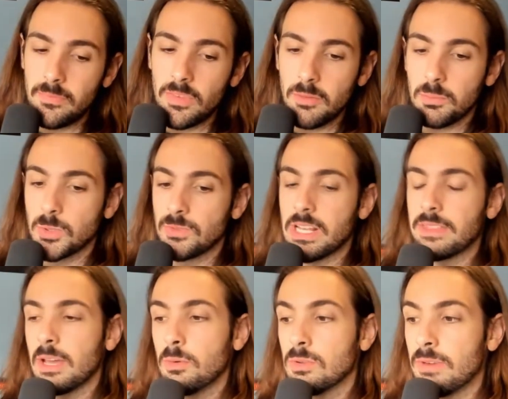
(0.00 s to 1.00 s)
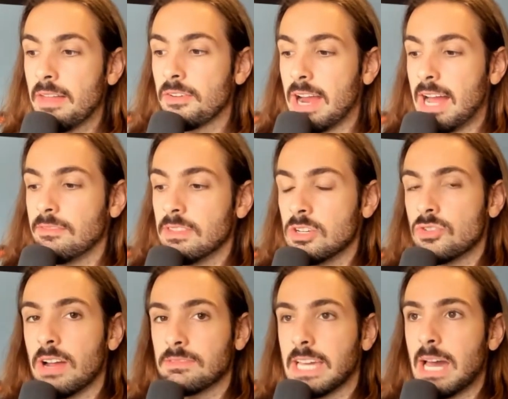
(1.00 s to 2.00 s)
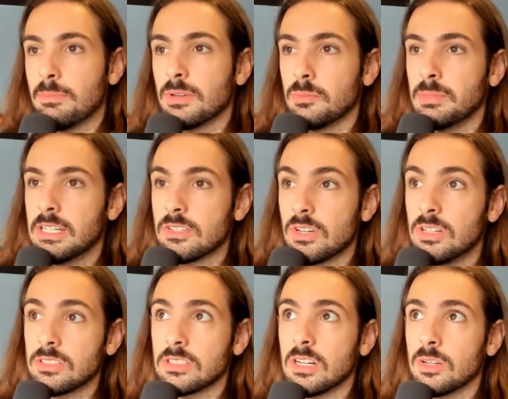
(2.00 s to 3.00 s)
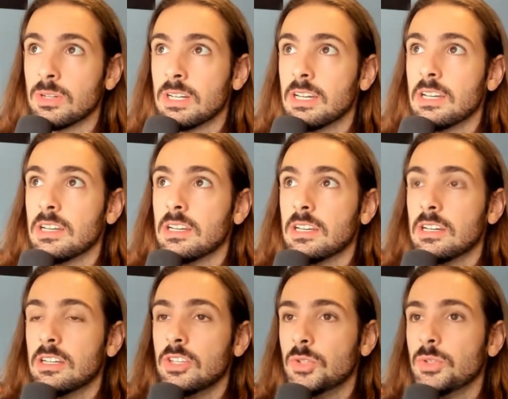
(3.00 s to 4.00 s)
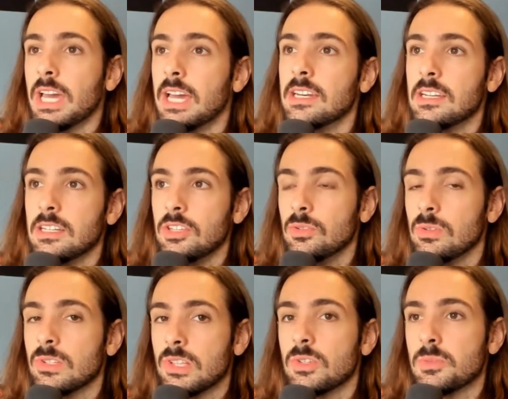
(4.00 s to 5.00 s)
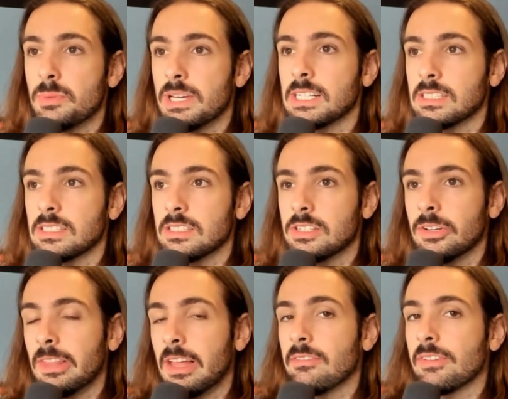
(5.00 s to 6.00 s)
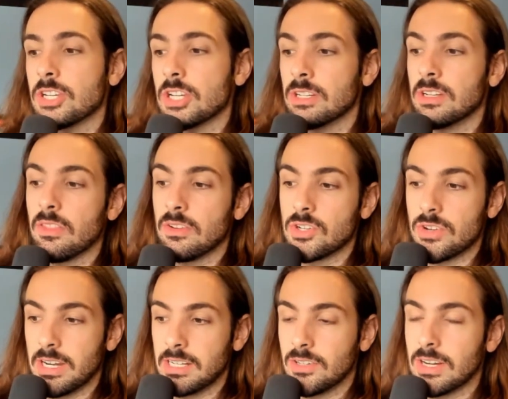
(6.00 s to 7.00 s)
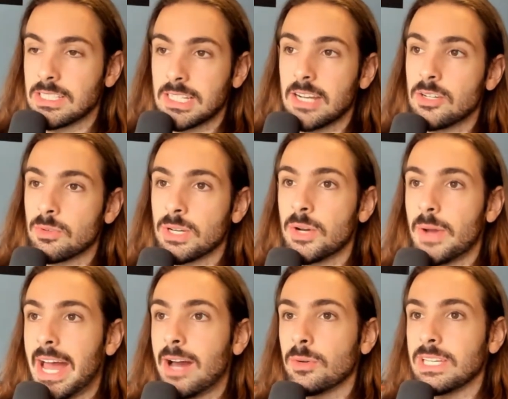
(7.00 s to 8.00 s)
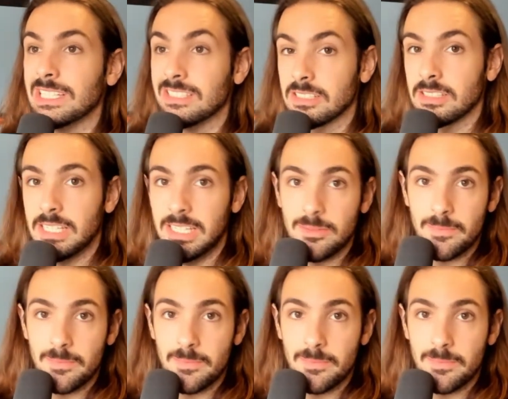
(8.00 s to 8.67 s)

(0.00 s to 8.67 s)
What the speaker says: proves that they would rather have the draft capital, because also you can use those picks to leverage another trade. Granted, I don't know how easily